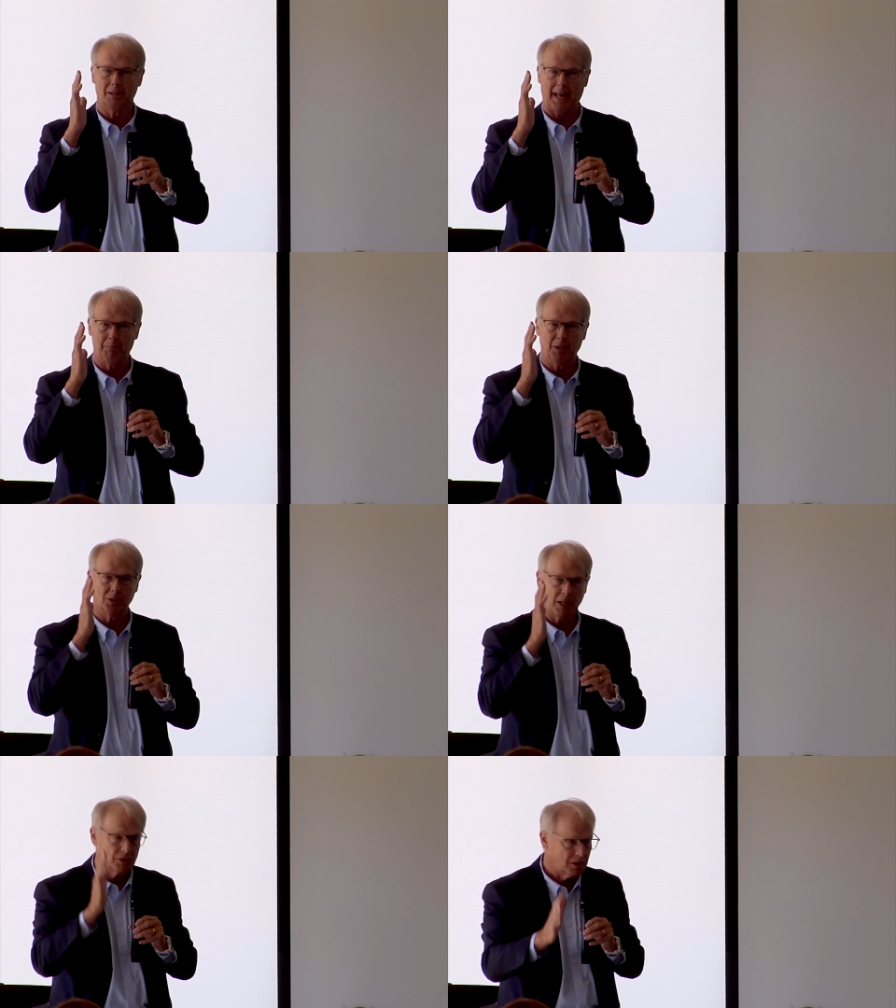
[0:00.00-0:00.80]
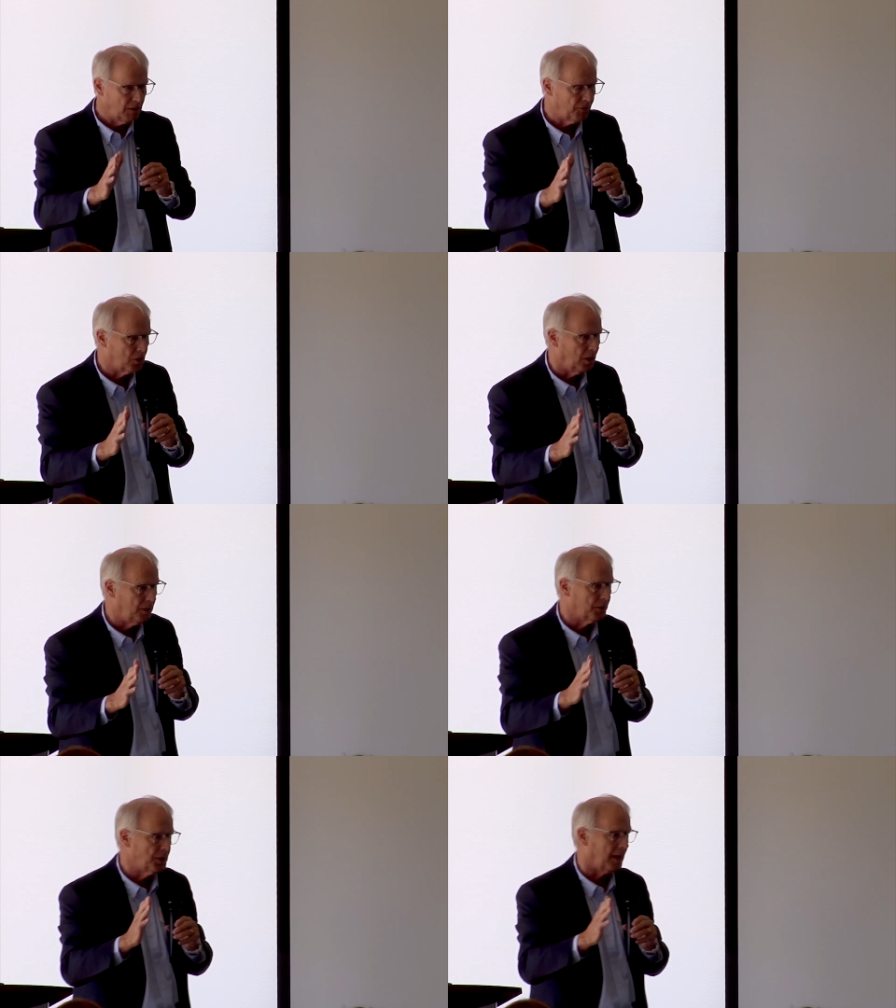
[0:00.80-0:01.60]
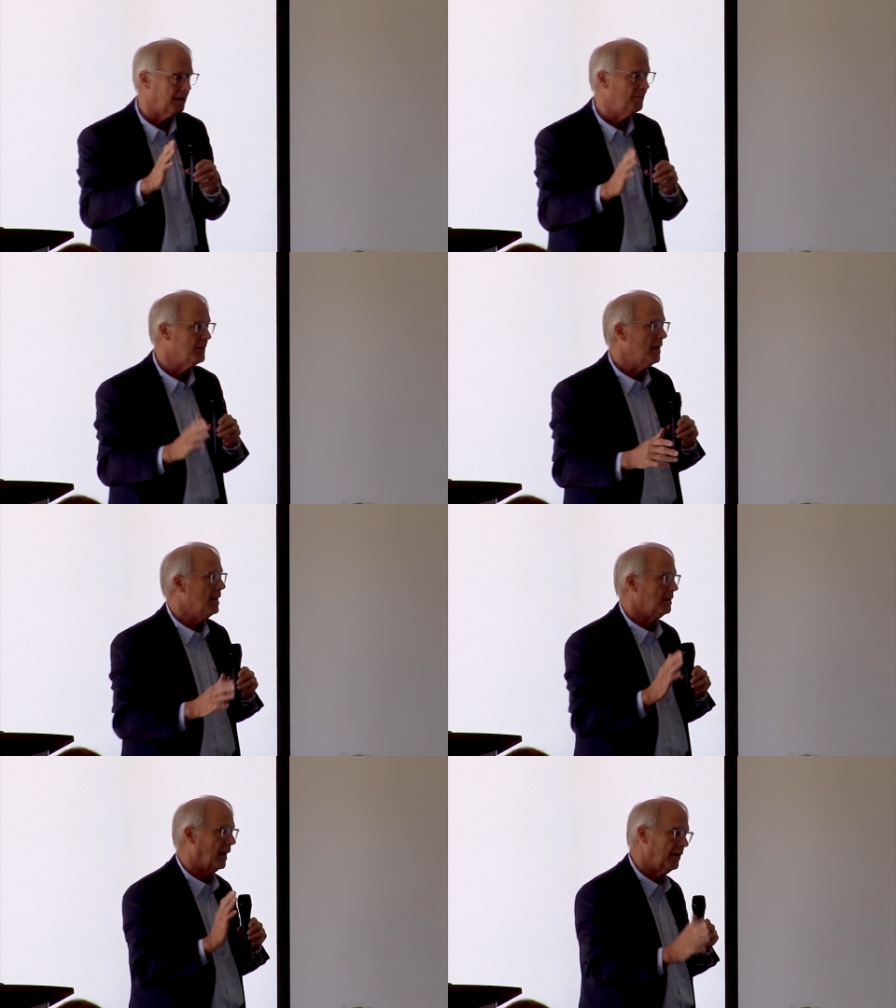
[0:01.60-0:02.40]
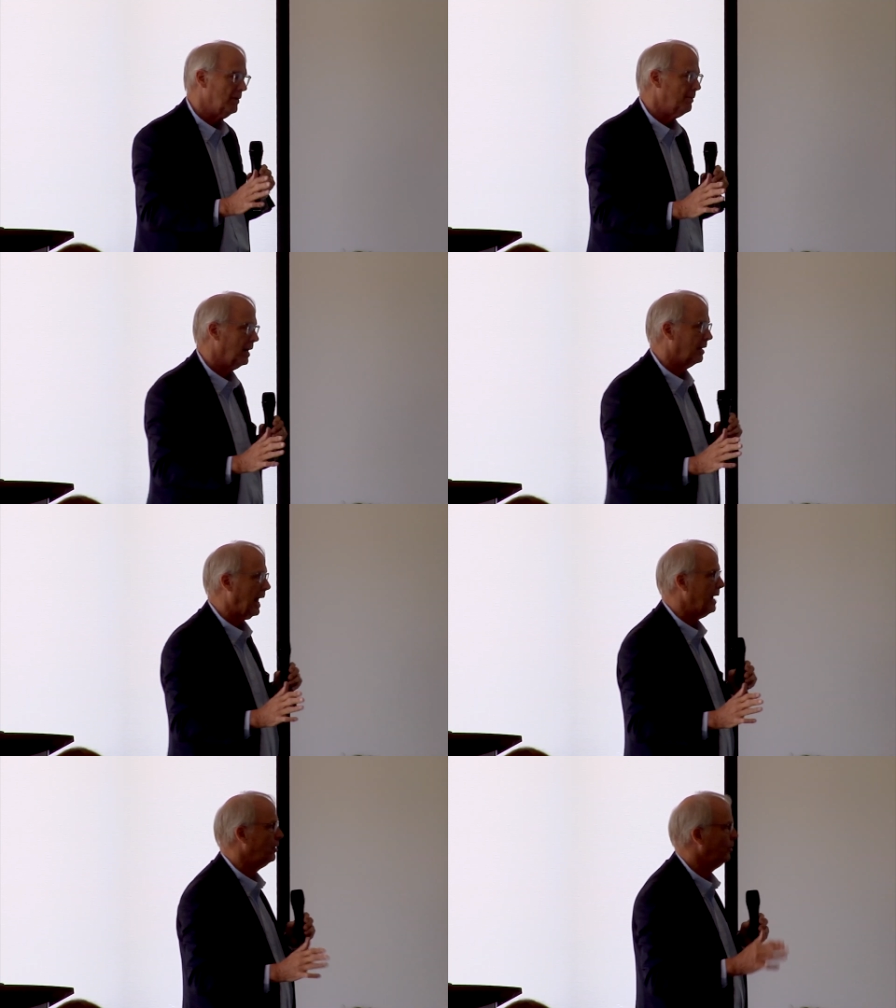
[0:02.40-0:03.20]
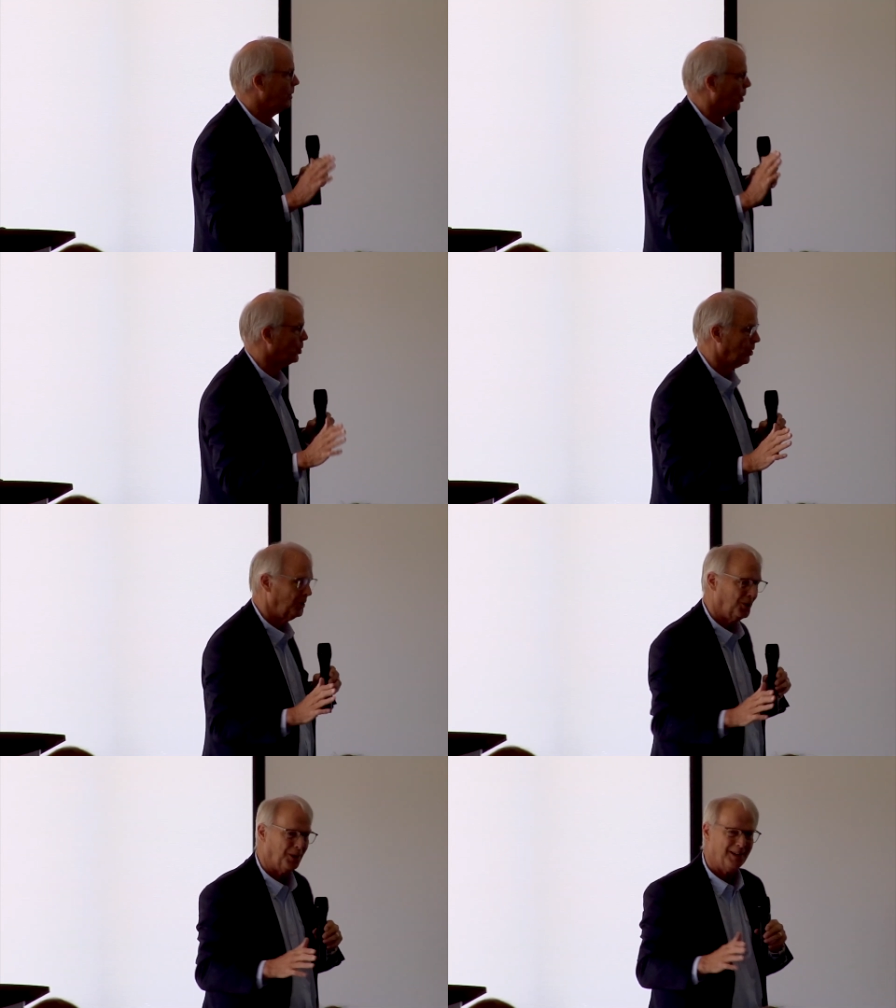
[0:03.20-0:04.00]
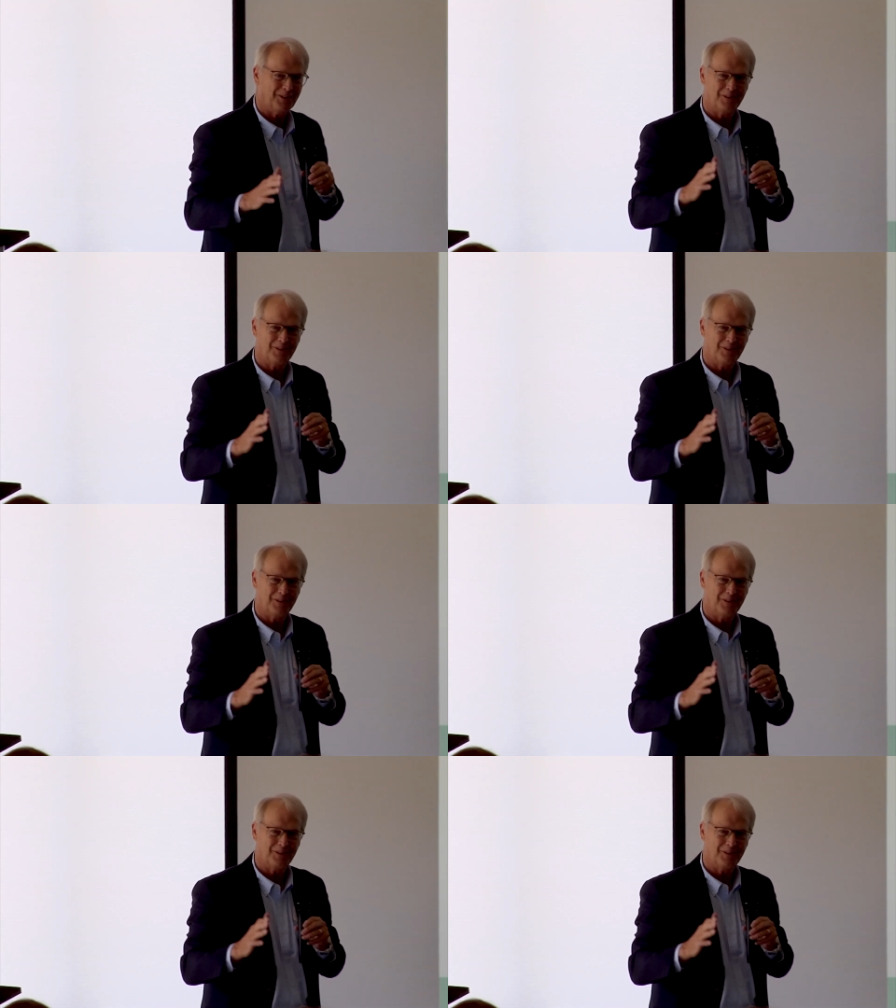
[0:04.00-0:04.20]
that, because that's a difficult thing. Not everybody can do it or should do it.